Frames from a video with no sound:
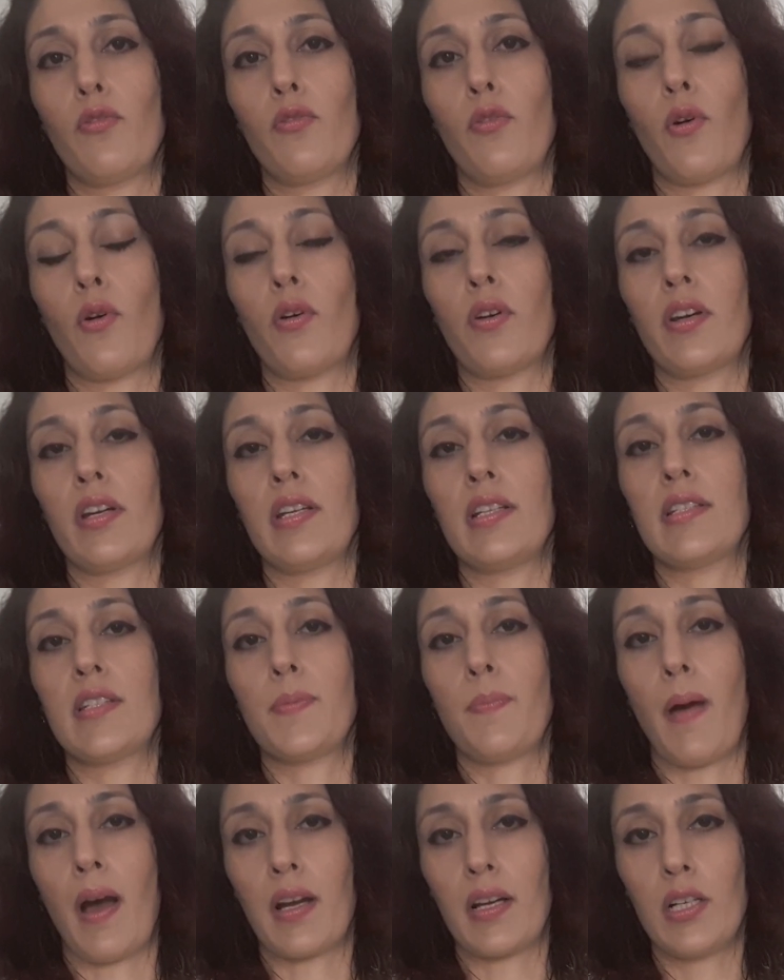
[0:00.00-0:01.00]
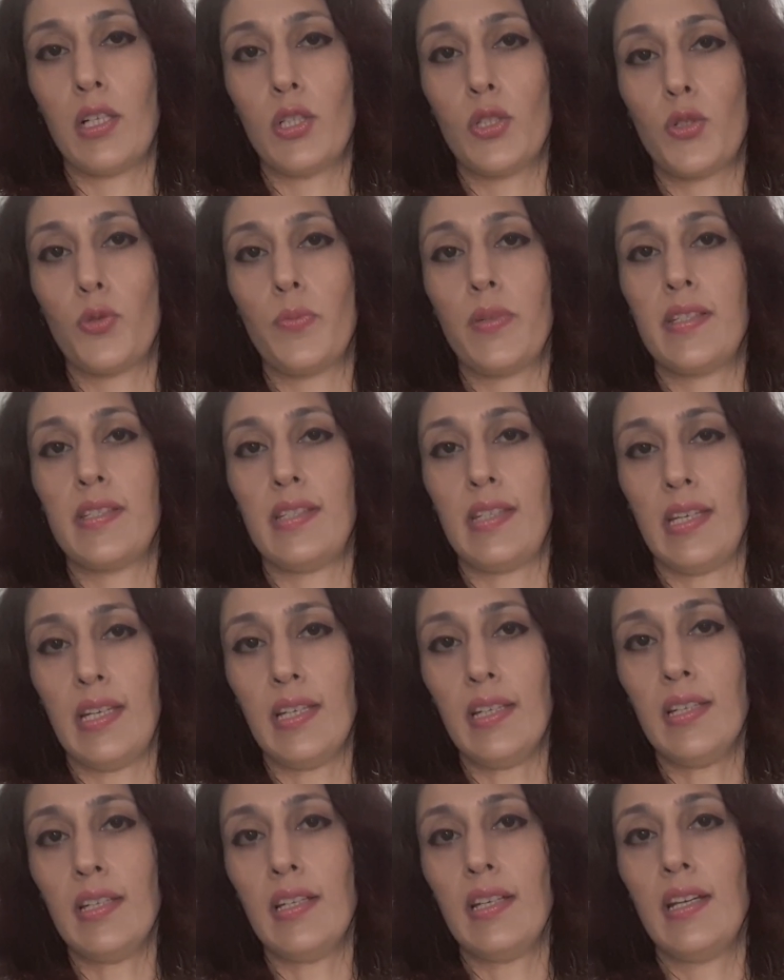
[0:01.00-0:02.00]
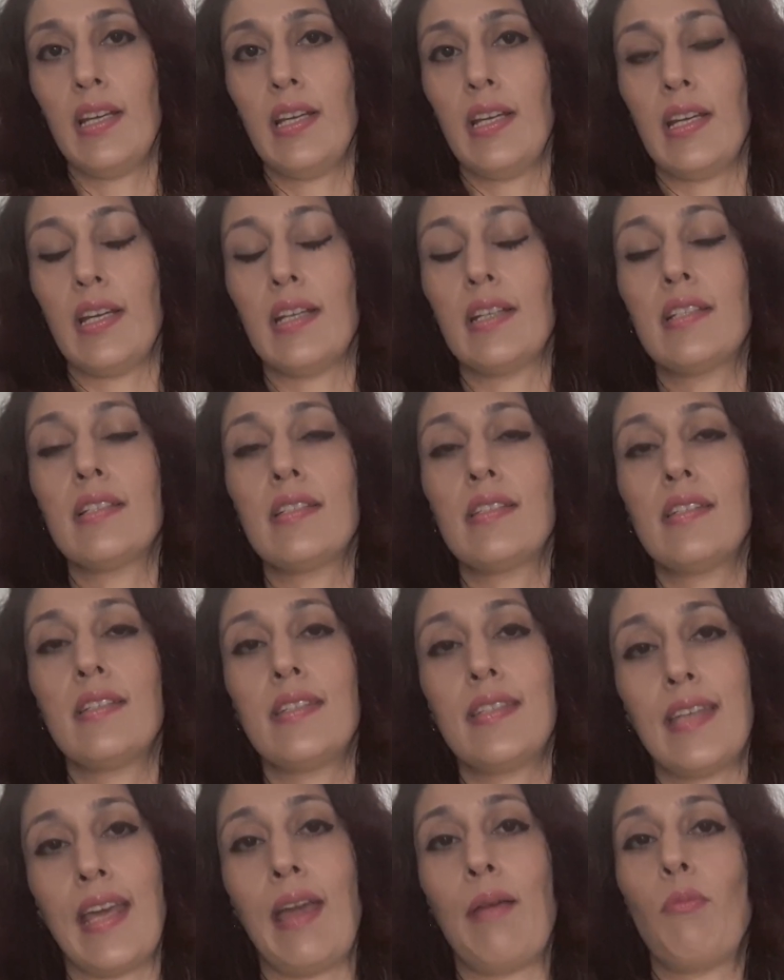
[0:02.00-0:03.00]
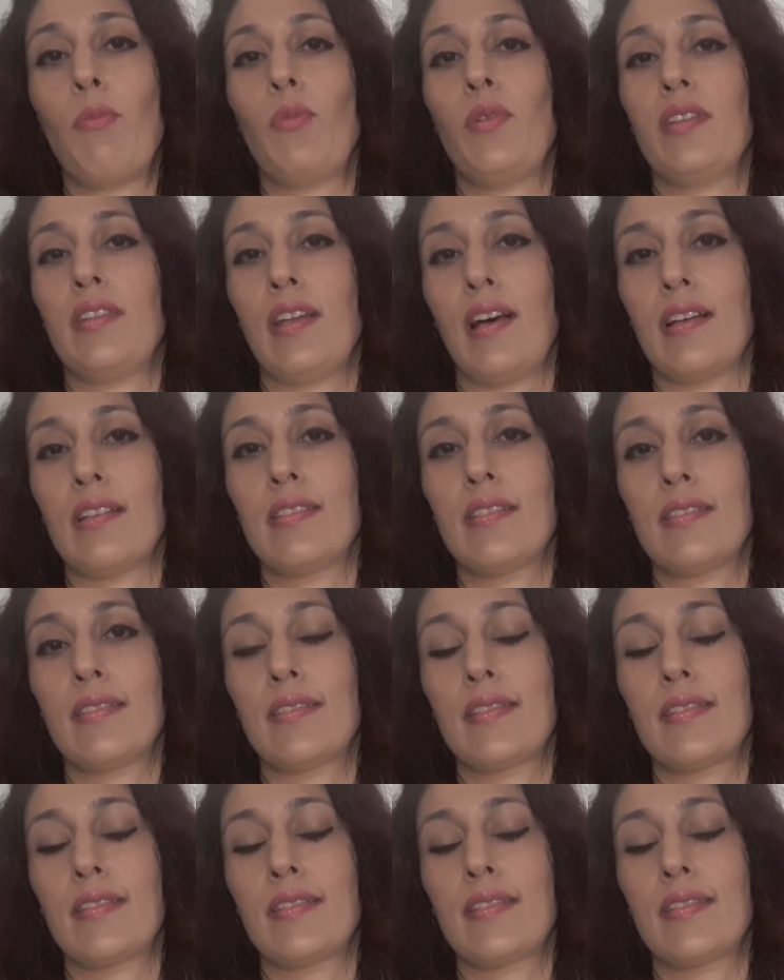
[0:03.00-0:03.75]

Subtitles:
for its sparkle to be seen, it is the same with us.